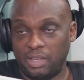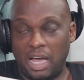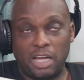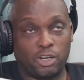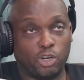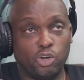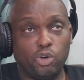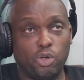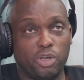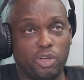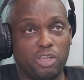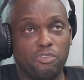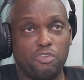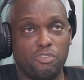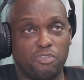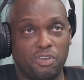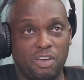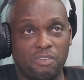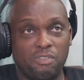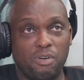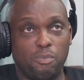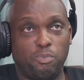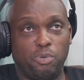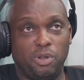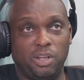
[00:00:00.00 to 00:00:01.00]
I don't know if you've
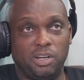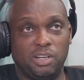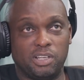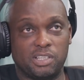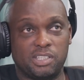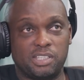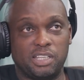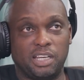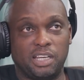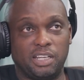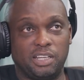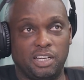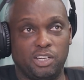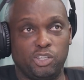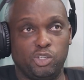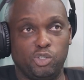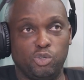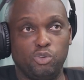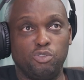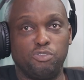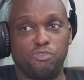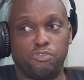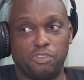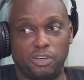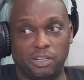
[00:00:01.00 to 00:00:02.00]
ever played a set and
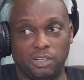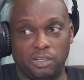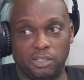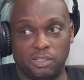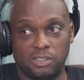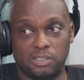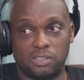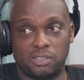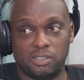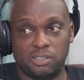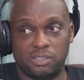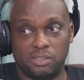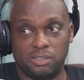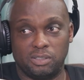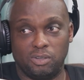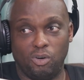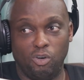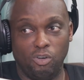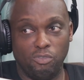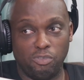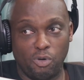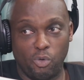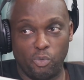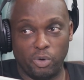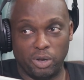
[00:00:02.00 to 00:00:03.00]
you felt
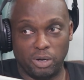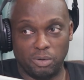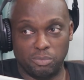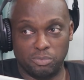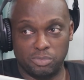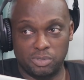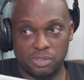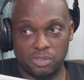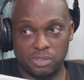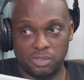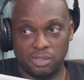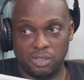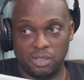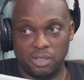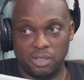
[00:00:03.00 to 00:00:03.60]
overwhelmed,